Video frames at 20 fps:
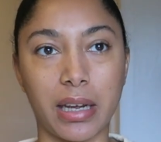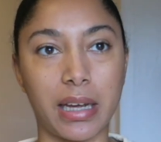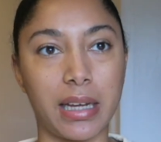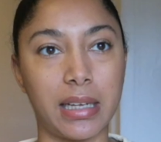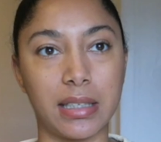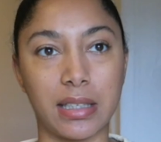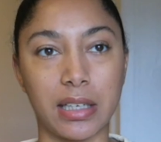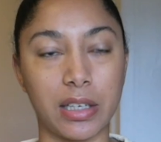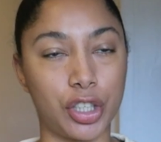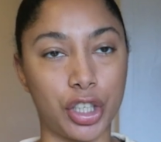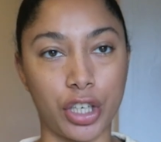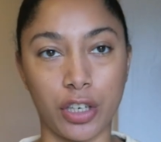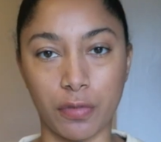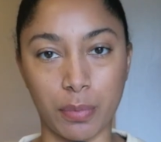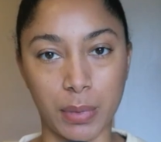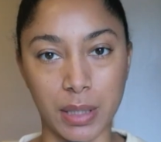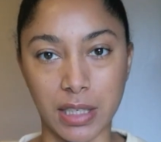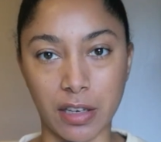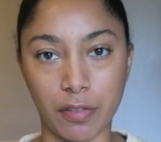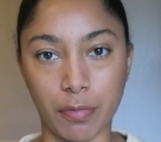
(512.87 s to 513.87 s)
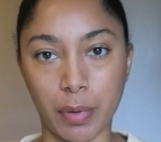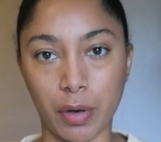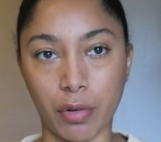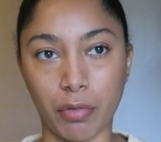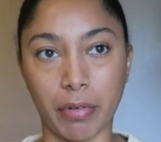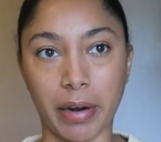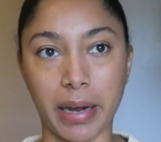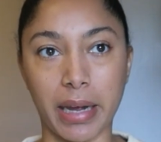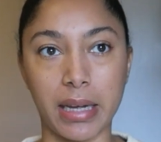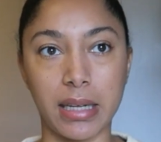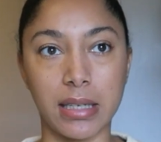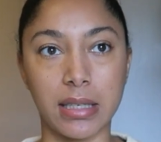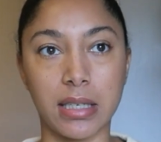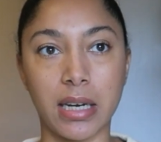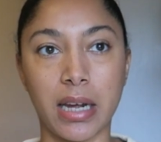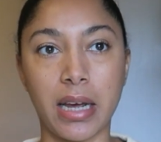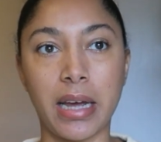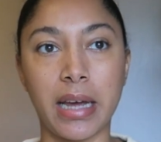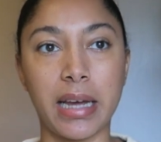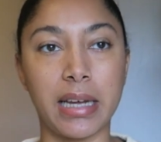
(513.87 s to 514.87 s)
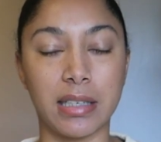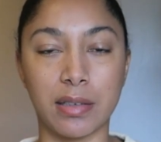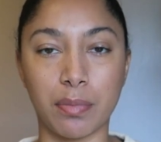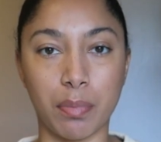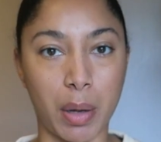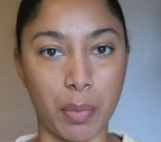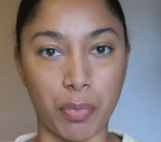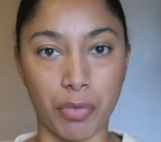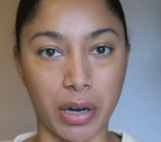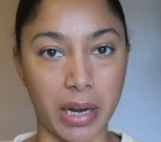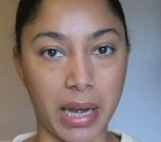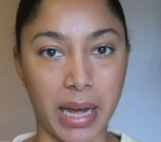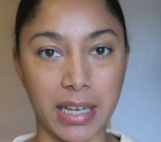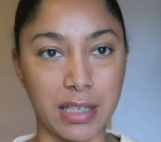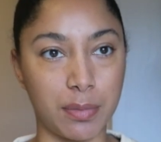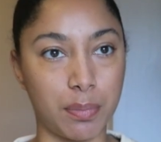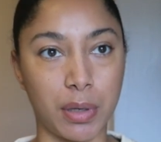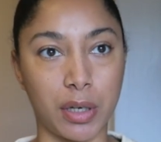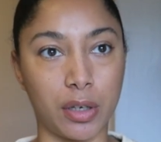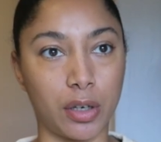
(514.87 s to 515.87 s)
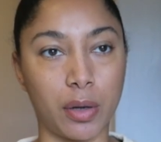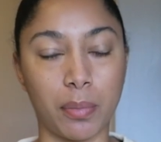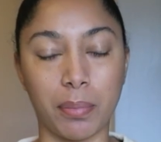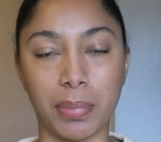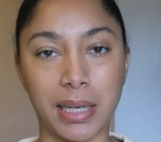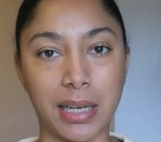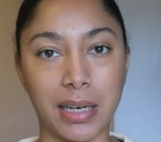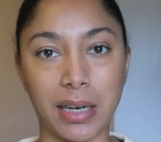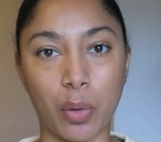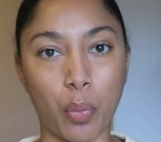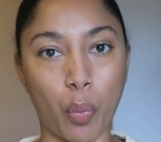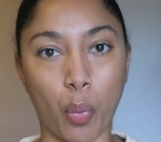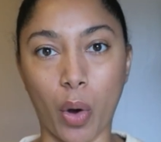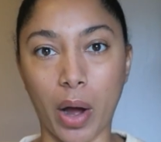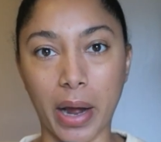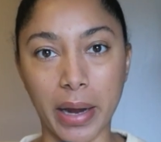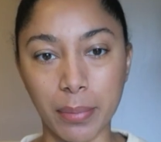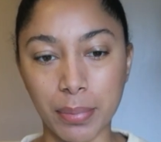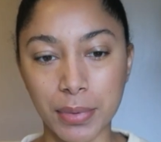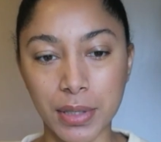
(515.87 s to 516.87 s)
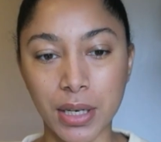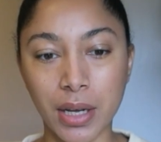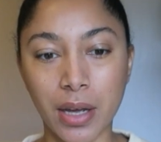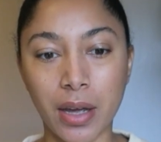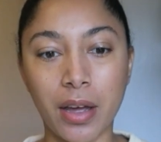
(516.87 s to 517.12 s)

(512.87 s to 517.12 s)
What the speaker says: His achievements have been erased, his memory has been completely wiped.